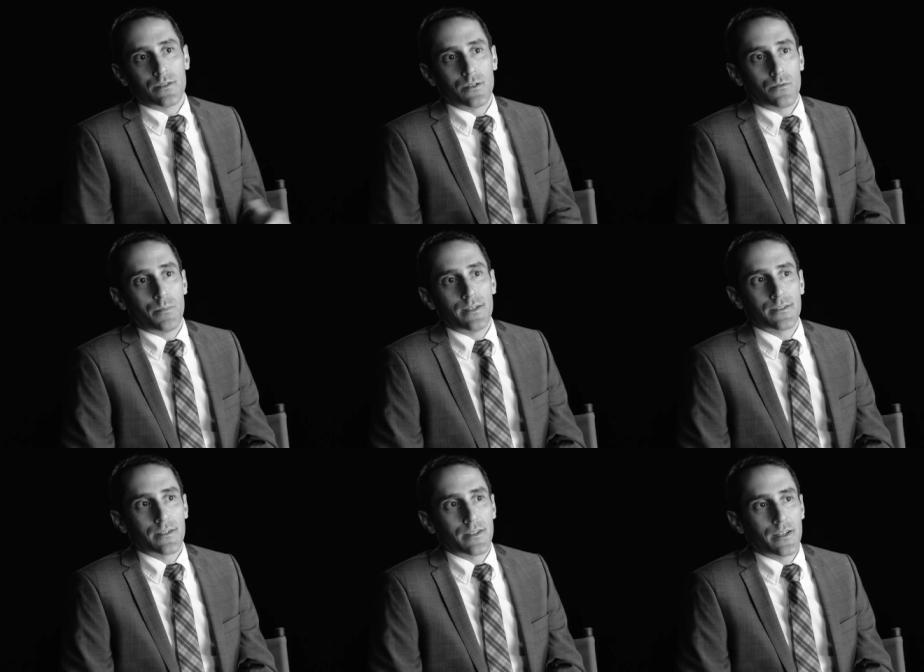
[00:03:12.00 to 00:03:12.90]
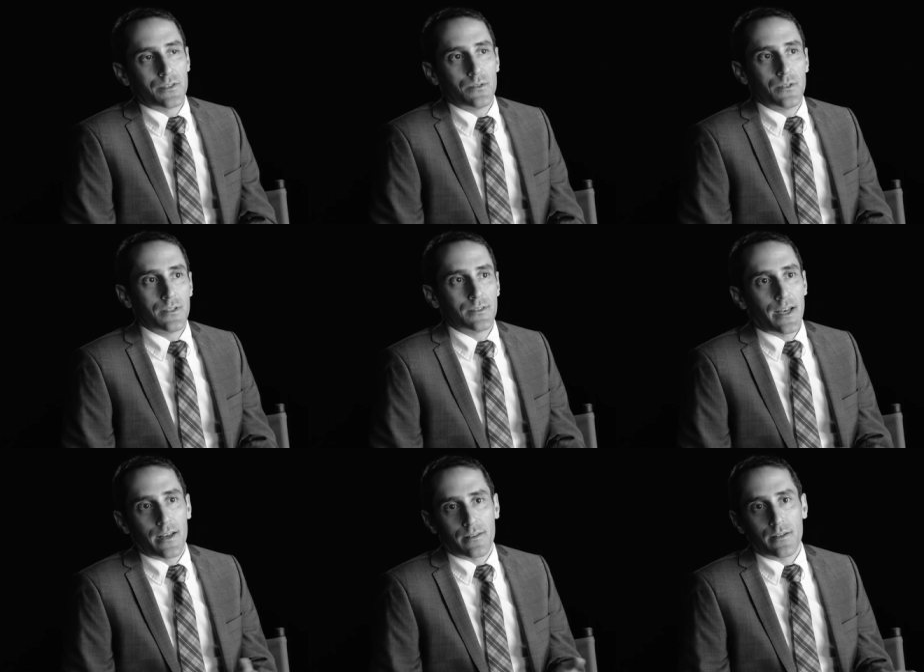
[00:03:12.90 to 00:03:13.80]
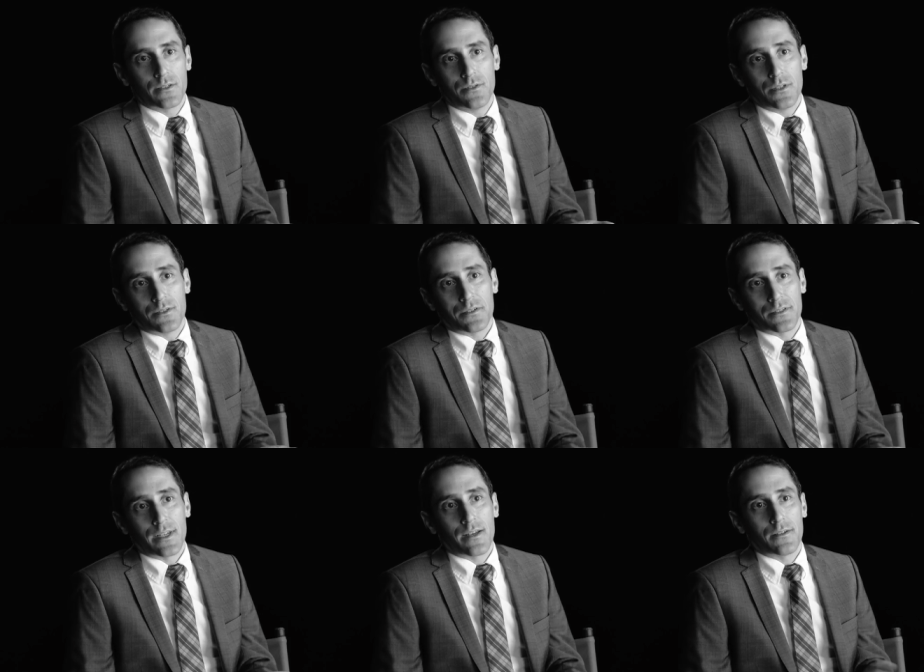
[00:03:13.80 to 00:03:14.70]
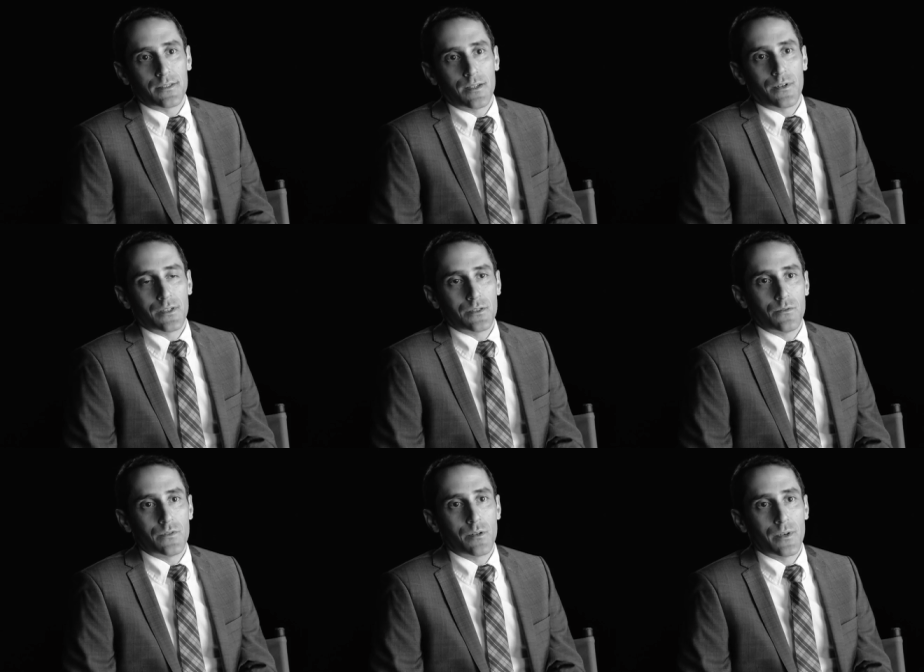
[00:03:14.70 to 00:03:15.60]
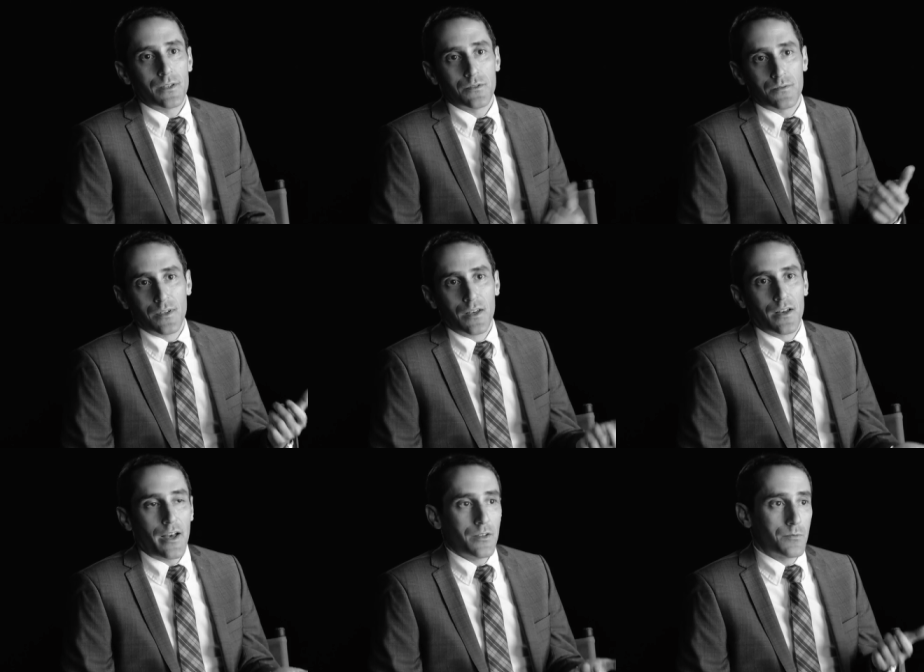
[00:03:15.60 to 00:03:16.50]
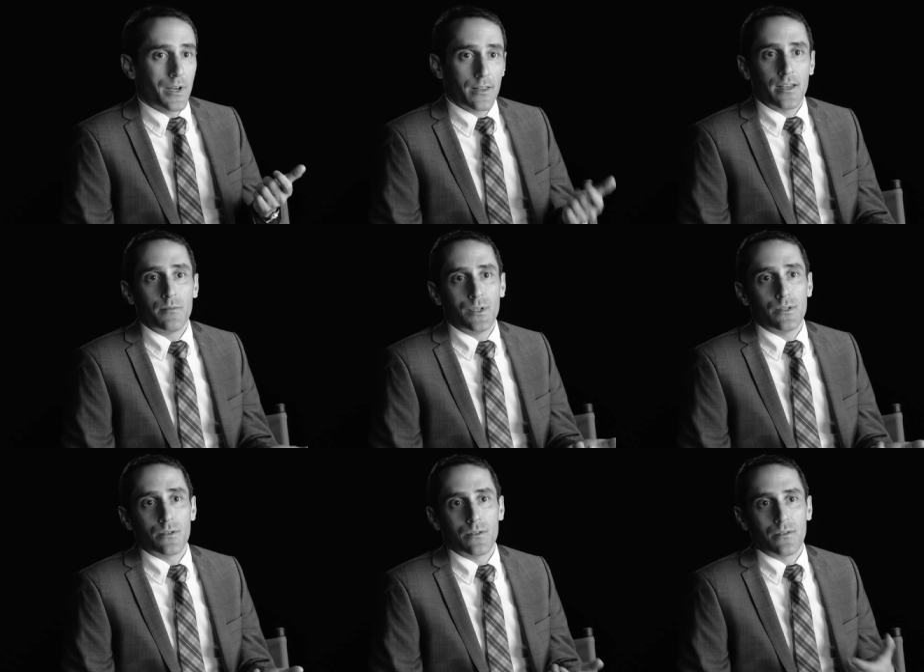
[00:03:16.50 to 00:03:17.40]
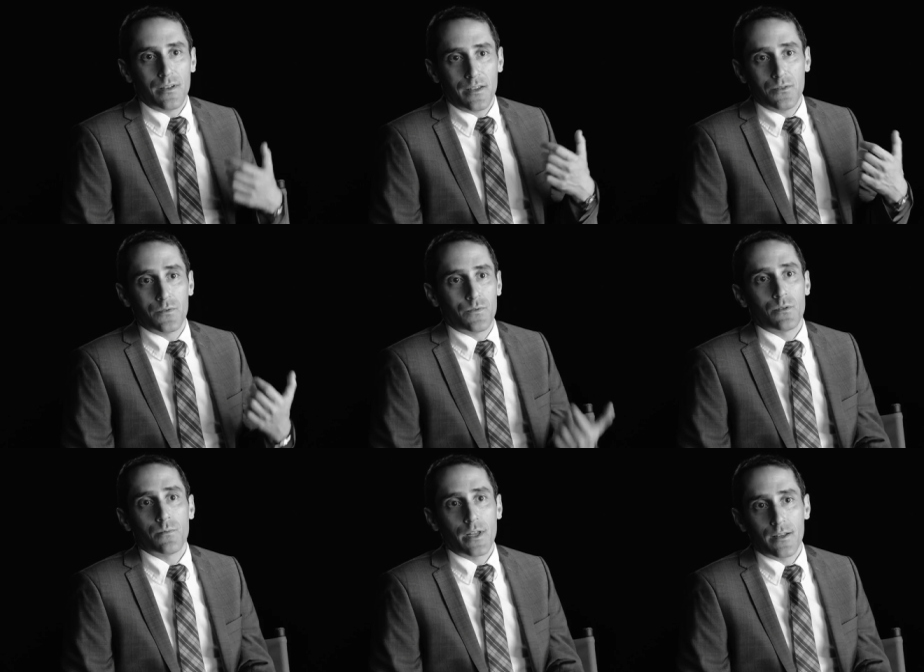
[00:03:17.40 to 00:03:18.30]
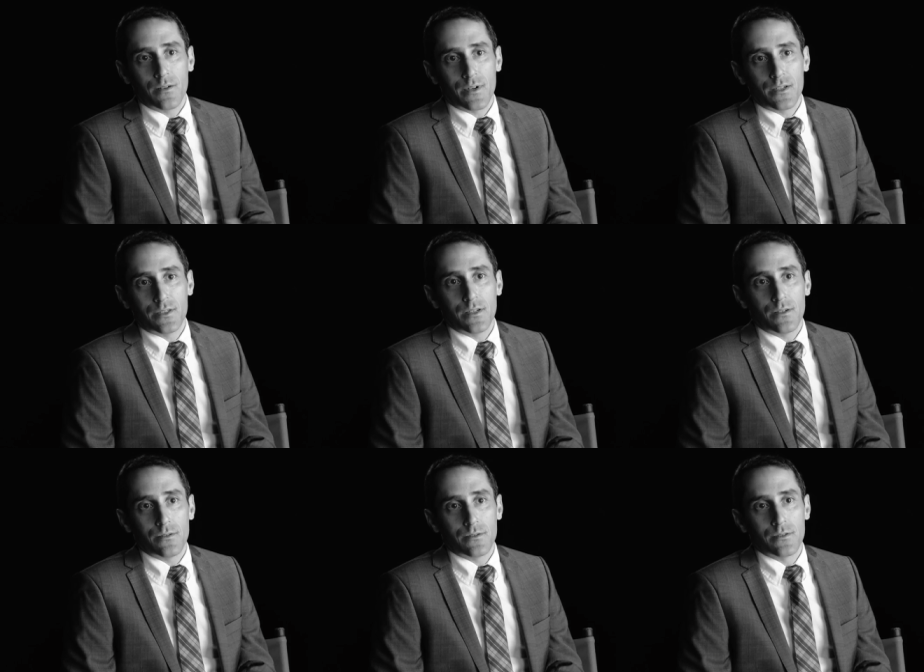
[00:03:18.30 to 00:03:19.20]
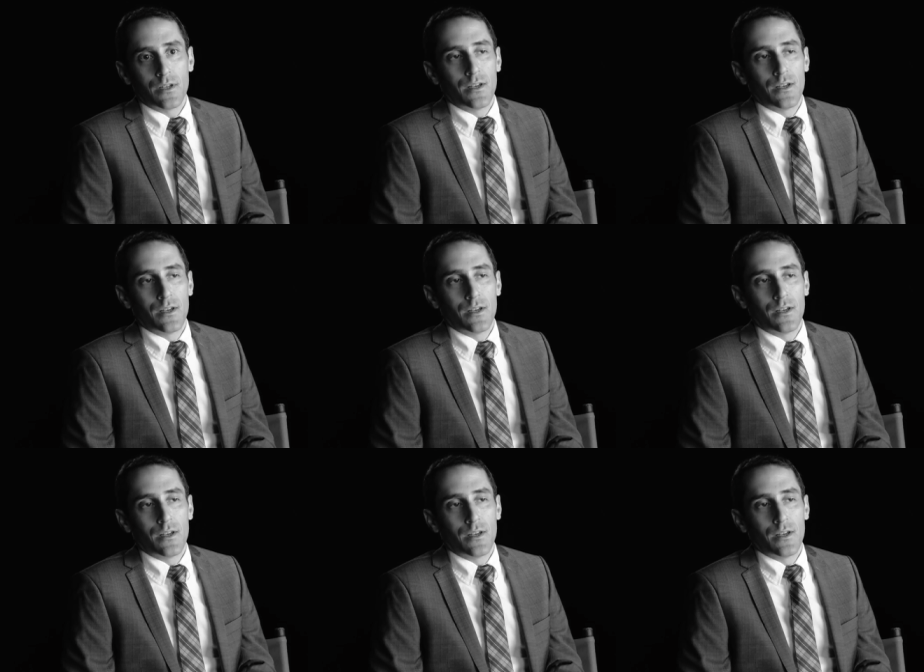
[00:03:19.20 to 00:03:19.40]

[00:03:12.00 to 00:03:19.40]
So basically, I shoot digital exactly the same way I shoot film. I use my light meter. I use film lighting ratios.